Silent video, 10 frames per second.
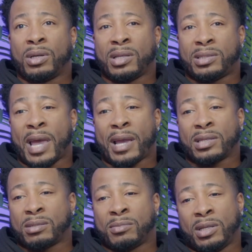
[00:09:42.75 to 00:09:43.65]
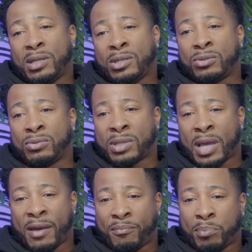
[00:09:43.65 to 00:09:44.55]
attacking some of the issues
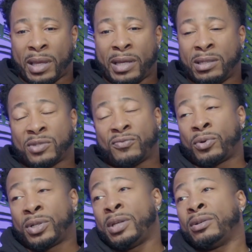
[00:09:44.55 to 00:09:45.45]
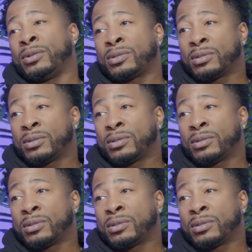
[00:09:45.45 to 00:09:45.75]
that have plagued us for years.